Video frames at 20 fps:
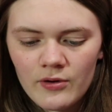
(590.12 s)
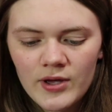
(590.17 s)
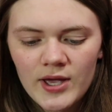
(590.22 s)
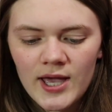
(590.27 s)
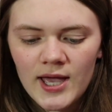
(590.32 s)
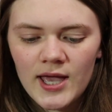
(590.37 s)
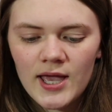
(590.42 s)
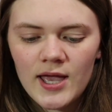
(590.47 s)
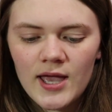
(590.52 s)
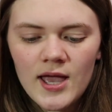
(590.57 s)

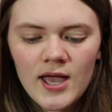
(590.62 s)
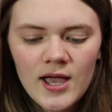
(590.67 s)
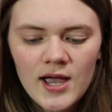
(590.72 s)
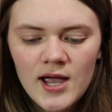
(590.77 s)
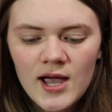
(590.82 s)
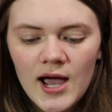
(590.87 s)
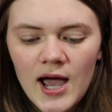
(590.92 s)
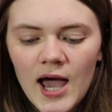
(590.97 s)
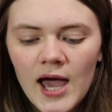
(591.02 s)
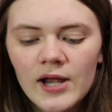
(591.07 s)
okay?
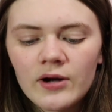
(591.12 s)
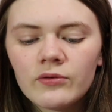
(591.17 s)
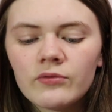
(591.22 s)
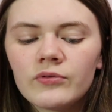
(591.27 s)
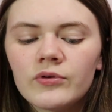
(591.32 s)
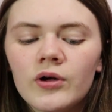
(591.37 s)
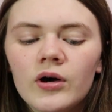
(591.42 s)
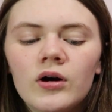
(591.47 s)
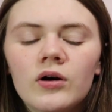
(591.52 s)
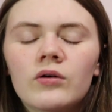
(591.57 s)
I
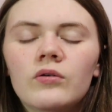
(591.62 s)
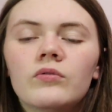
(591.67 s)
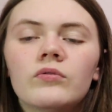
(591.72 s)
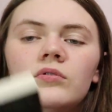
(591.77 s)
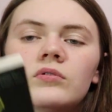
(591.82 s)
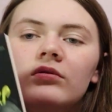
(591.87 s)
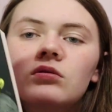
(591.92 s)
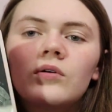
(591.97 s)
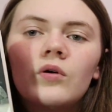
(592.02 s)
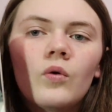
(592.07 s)
don't
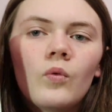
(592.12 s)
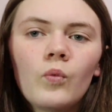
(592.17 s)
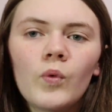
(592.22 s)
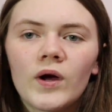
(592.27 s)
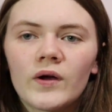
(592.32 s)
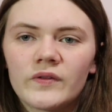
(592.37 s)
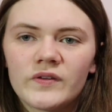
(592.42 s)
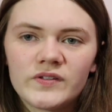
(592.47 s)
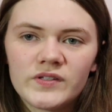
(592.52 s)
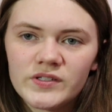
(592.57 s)
know
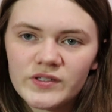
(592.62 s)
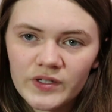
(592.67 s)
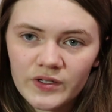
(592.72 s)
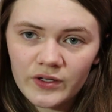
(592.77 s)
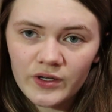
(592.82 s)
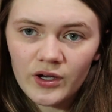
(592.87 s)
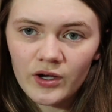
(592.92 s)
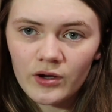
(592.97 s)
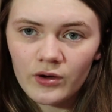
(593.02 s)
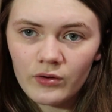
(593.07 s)
where this is
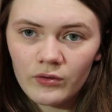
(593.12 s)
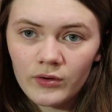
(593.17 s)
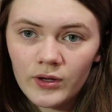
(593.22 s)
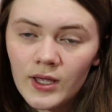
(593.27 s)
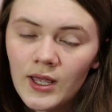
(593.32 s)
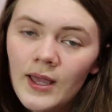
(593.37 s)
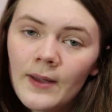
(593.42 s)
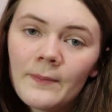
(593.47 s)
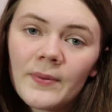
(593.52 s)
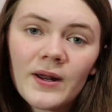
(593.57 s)
gonna go,
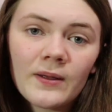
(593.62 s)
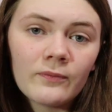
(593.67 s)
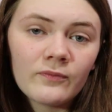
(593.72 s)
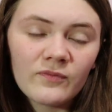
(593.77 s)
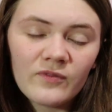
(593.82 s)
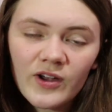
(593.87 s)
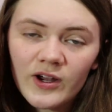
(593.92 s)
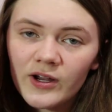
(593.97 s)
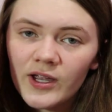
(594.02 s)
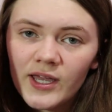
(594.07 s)
but I'm
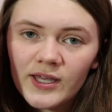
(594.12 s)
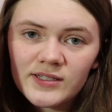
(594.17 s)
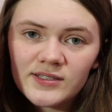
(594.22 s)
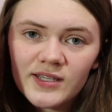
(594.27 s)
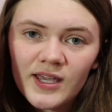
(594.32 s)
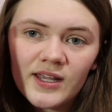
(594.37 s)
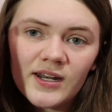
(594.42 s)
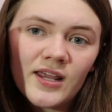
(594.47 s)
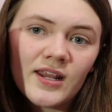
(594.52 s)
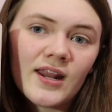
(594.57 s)
very
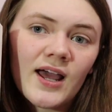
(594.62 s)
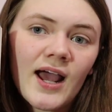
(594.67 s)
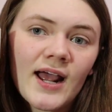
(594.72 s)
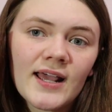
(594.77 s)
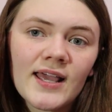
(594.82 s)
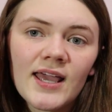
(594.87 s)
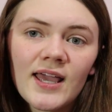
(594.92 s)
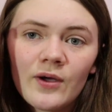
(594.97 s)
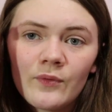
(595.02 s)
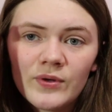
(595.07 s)
excited. I
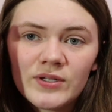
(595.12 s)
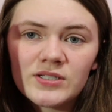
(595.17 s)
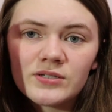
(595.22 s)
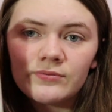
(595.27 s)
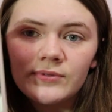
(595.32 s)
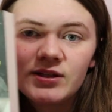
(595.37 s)
can't wait to